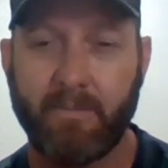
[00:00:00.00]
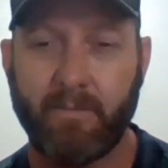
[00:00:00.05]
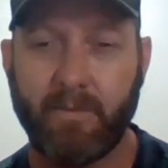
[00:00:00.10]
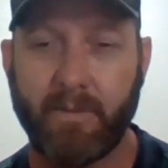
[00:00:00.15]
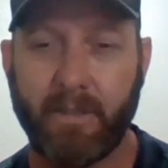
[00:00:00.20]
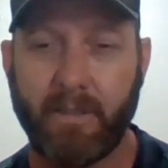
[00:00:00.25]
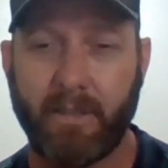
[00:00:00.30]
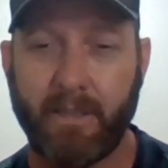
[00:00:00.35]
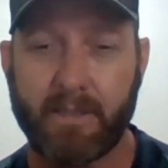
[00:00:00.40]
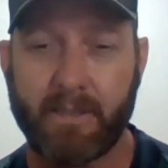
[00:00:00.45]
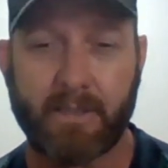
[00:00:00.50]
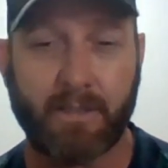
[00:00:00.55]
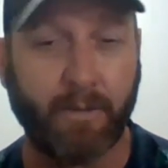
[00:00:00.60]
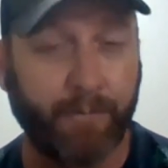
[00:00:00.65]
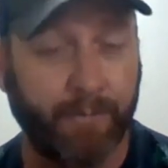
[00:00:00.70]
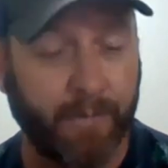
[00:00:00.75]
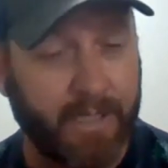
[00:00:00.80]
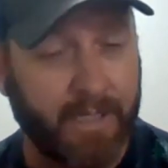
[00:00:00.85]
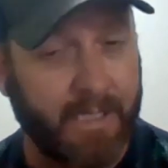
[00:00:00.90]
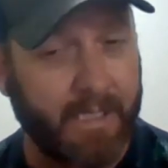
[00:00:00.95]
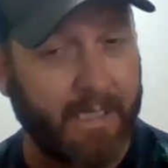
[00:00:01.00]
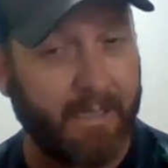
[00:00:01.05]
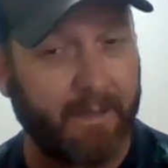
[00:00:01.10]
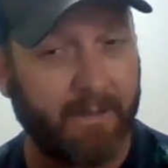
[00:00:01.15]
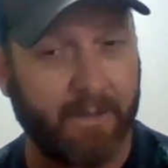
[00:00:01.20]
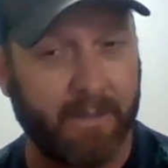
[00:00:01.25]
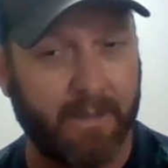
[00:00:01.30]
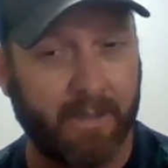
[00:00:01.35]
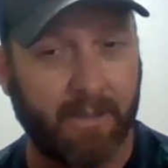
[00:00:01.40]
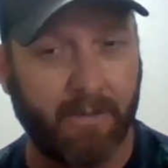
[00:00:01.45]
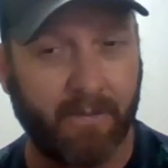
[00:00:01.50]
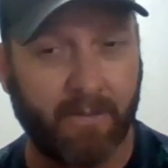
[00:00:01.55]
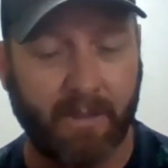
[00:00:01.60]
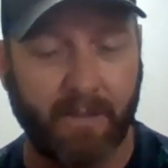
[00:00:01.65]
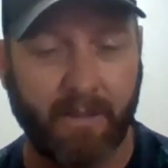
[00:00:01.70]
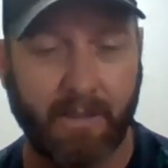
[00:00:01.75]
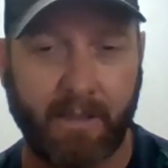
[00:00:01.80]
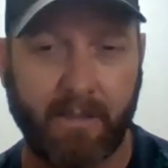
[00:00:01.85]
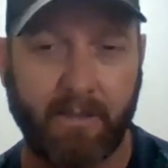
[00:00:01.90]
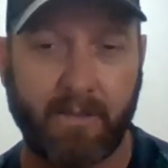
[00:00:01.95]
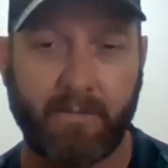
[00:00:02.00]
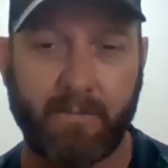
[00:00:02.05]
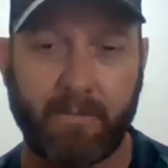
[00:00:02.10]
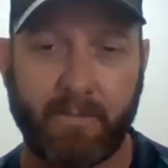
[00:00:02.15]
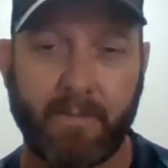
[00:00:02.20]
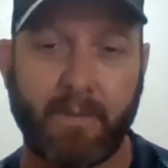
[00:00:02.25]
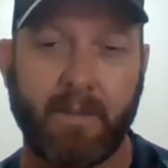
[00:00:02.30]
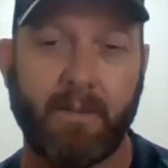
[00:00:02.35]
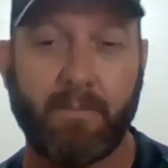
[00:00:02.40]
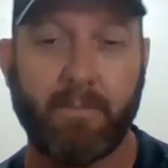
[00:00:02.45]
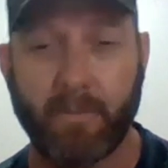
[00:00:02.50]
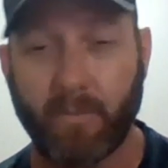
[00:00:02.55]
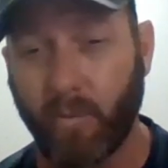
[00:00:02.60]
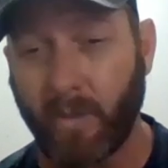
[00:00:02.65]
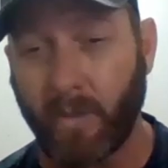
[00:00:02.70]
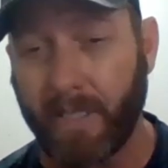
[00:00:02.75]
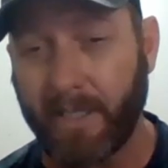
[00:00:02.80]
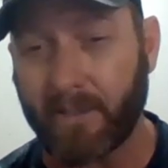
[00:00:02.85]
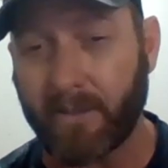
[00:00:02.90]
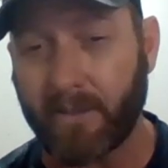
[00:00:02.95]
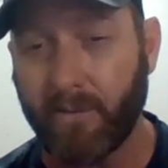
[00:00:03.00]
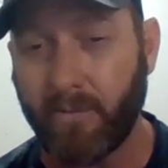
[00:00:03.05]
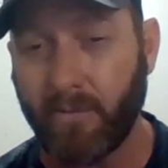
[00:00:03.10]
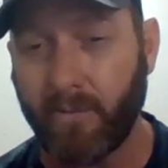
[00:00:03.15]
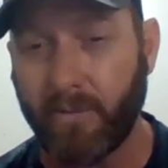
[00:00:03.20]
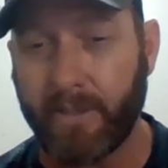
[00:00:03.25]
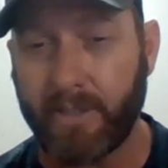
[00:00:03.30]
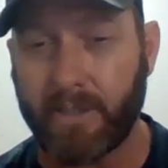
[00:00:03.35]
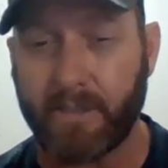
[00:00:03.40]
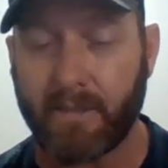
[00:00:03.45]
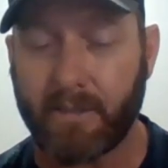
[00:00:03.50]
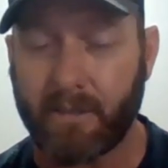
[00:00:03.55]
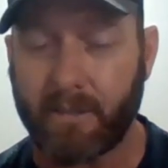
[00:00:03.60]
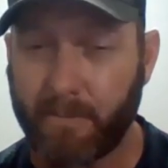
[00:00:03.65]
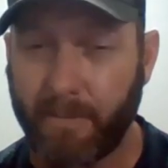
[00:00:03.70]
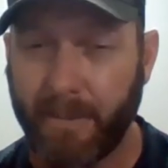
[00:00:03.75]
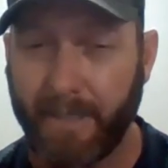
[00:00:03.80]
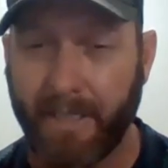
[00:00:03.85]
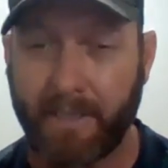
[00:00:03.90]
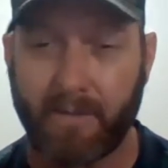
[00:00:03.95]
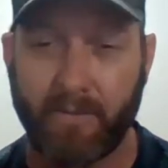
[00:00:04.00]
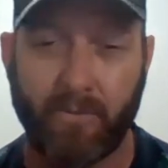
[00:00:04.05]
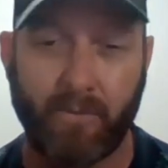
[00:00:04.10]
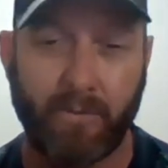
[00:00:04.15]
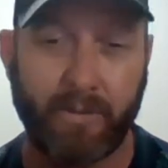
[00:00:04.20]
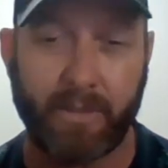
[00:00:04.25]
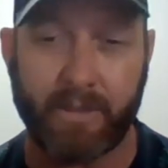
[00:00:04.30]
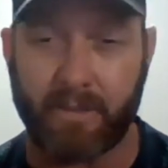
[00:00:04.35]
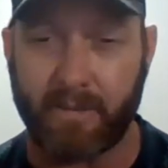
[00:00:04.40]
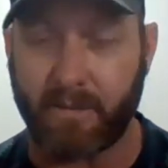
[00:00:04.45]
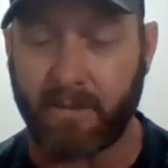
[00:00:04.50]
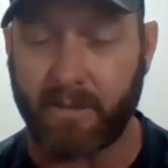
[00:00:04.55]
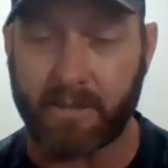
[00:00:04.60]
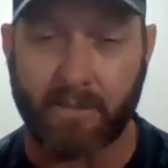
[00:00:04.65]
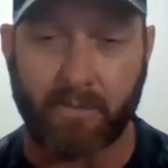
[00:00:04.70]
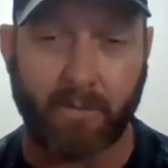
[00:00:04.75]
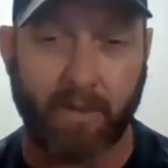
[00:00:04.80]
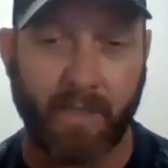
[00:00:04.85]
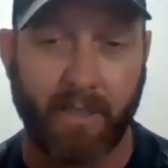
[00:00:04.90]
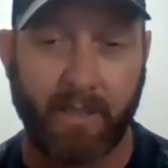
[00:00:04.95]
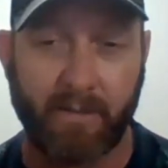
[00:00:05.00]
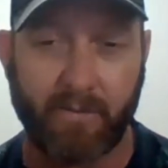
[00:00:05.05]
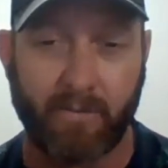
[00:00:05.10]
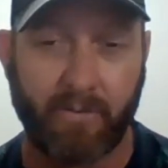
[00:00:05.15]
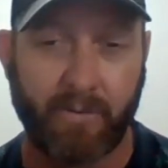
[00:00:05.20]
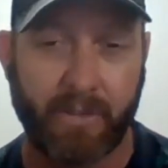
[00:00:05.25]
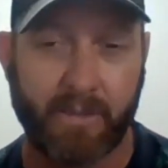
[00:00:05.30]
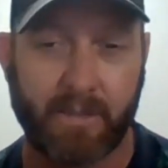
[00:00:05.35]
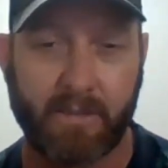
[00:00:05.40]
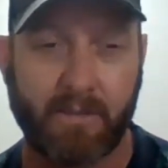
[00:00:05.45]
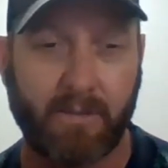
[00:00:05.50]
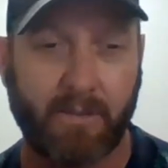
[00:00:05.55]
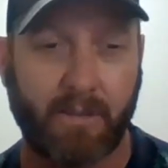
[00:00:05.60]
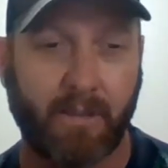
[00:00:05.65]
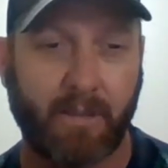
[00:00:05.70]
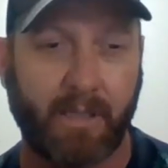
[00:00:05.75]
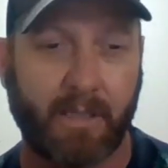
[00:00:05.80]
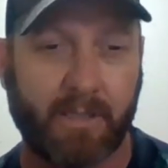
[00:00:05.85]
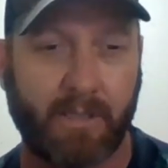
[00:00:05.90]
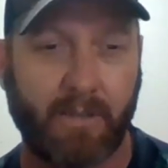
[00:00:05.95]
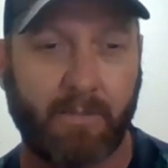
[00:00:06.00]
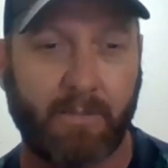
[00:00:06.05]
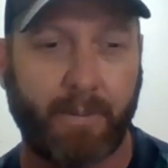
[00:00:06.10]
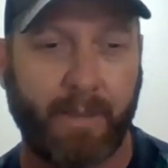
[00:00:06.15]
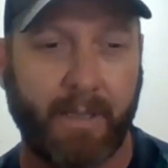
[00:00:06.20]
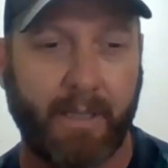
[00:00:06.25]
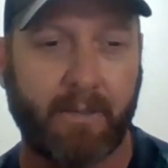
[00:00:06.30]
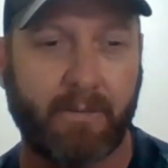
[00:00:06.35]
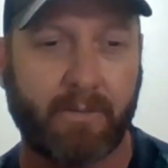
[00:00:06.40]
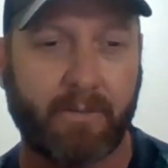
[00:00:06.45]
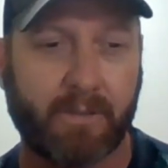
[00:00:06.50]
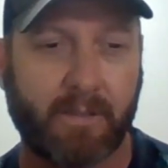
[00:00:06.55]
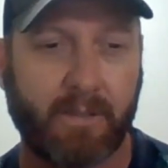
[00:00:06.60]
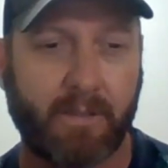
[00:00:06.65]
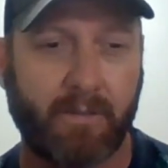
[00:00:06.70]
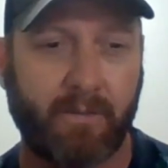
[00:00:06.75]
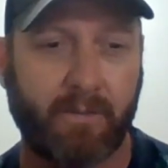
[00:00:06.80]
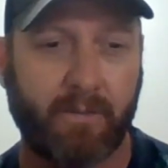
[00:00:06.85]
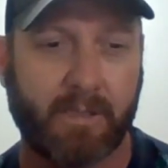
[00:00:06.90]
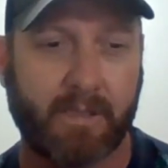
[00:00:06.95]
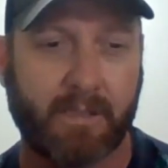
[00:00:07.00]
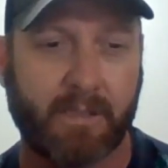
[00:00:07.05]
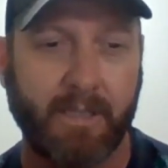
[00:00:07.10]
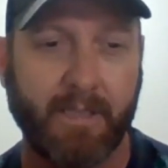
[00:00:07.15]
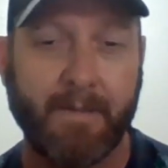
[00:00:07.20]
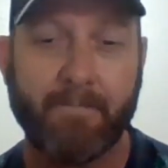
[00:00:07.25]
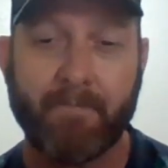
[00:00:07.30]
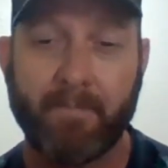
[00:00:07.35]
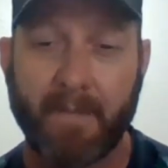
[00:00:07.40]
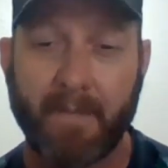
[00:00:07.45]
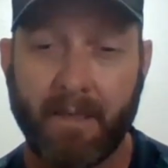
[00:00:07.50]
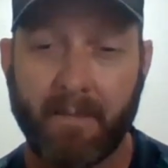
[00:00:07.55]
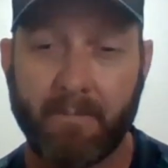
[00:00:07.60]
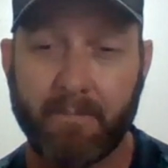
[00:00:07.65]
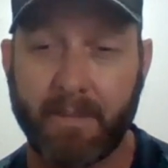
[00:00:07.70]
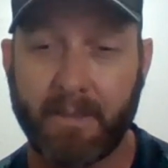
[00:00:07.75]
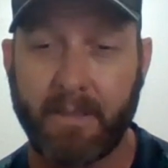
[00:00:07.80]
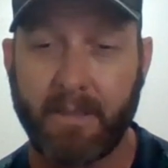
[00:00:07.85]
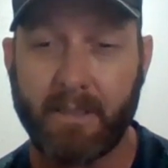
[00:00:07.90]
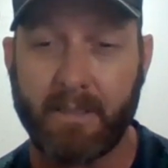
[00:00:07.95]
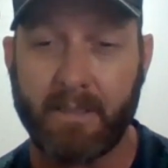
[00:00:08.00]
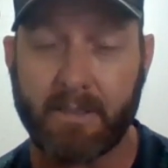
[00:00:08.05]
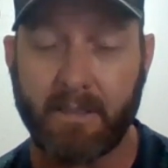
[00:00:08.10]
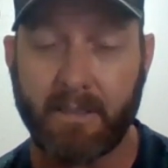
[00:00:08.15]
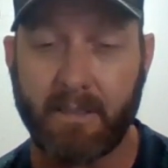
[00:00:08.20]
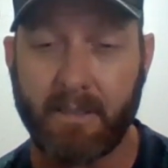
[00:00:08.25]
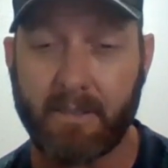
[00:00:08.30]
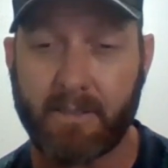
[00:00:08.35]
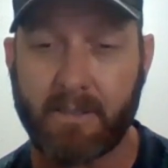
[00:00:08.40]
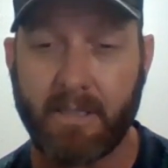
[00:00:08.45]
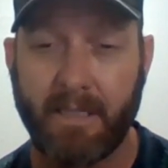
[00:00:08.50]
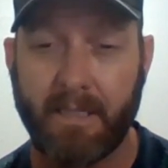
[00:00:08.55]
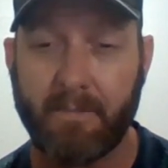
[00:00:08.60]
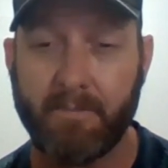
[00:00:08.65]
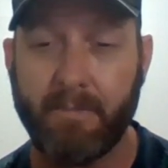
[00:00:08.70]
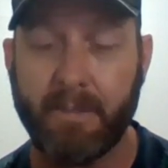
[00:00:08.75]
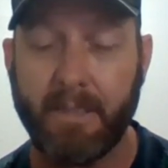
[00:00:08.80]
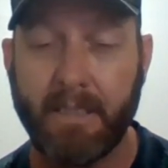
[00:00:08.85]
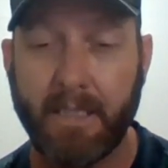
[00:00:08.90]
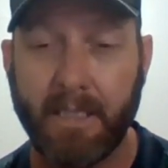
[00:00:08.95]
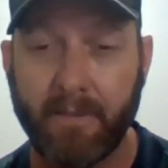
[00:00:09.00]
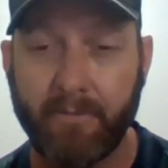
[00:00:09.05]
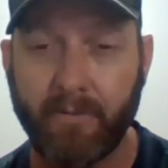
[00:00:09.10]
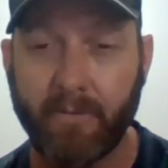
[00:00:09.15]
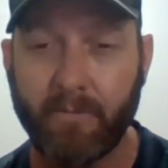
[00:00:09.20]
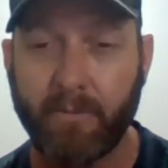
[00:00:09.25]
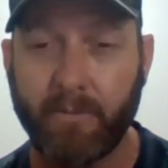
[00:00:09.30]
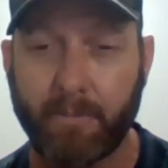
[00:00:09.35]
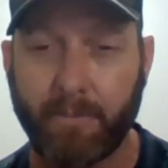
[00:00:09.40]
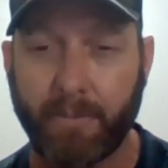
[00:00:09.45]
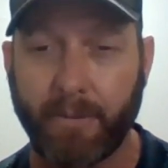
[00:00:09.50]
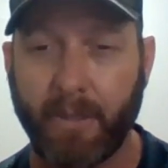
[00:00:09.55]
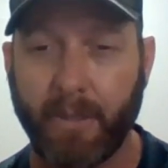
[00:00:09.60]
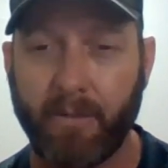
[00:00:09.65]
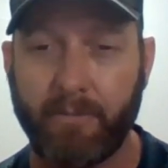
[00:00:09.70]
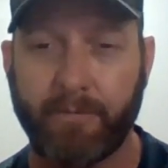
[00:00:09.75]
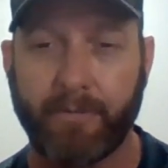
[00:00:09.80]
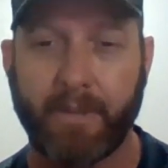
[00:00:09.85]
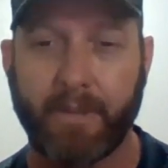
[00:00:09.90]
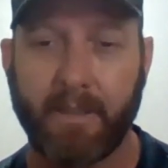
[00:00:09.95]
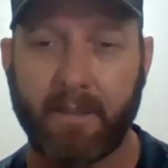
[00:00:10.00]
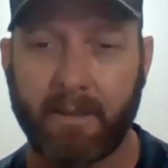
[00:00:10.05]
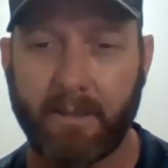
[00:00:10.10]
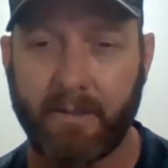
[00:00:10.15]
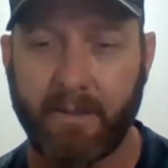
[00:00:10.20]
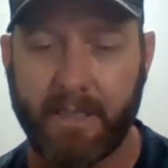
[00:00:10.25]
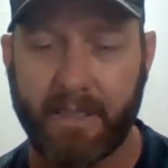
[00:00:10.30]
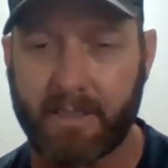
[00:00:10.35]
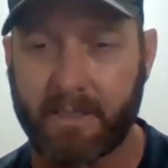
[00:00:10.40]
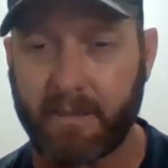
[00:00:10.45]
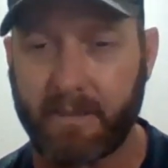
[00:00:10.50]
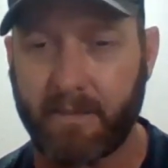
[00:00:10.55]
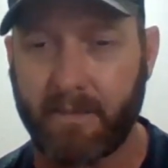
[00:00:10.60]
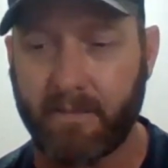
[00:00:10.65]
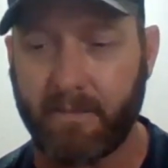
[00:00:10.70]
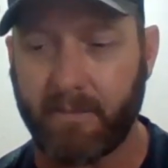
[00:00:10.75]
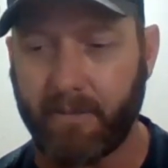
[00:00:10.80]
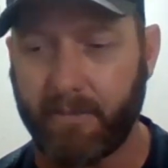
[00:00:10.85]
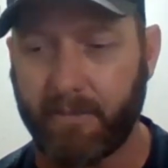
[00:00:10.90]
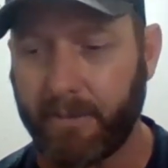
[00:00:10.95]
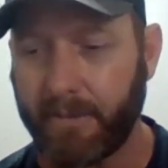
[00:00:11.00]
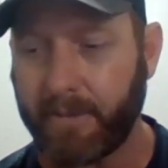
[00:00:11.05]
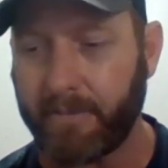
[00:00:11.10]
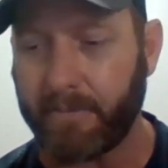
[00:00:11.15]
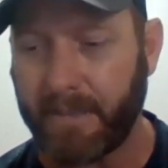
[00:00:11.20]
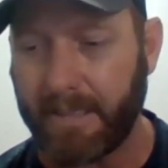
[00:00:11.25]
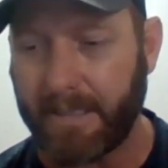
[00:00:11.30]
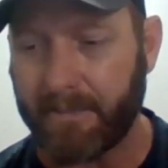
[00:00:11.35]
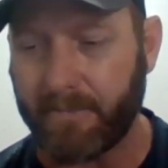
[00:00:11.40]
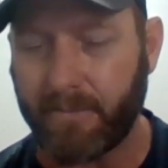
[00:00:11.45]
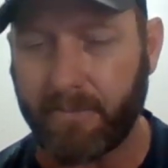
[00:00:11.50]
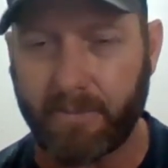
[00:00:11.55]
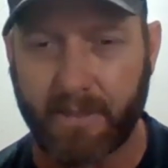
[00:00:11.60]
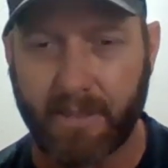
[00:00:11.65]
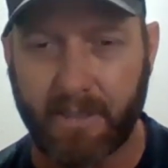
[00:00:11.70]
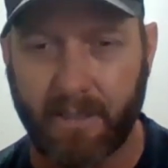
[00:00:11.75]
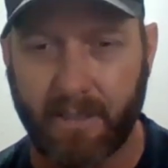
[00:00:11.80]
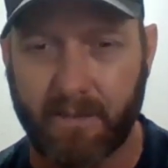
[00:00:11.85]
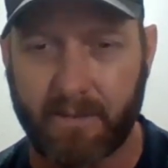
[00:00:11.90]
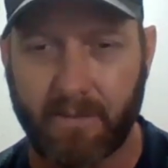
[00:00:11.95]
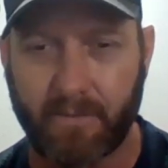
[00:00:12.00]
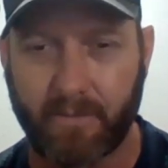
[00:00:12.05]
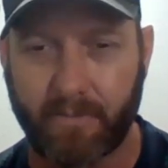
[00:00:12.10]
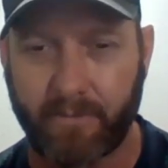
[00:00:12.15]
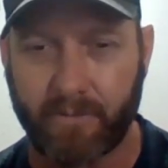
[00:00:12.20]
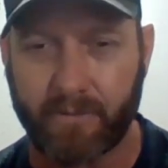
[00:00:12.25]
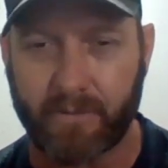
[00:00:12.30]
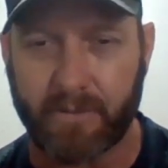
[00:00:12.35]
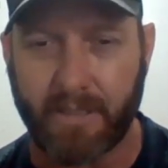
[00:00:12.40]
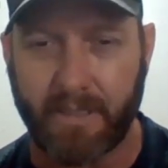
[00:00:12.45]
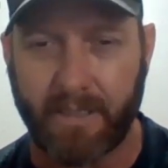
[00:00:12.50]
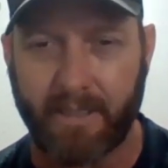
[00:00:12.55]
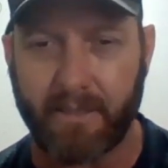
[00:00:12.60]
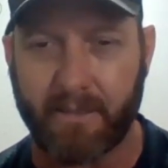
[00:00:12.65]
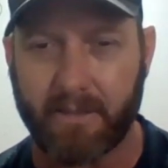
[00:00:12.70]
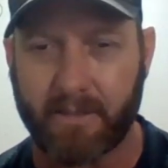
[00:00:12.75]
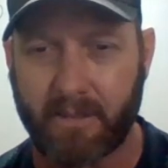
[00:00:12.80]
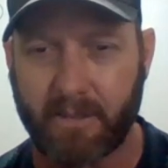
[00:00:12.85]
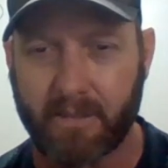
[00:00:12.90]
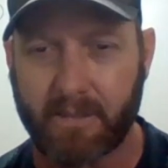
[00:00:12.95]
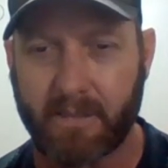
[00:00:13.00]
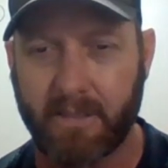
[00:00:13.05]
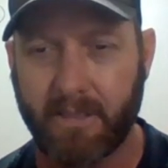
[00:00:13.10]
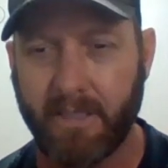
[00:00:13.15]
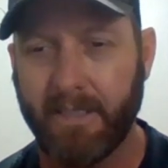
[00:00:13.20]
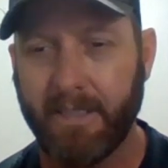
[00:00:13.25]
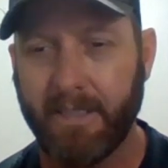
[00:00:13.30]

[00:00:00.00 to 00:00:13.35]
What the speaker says: where there's different sounds in your the white noise and the black noise and there's grey noise that you can actually play on soon. But there's this unbelievable profile, and that's the bottom line we want to get to for today. Is just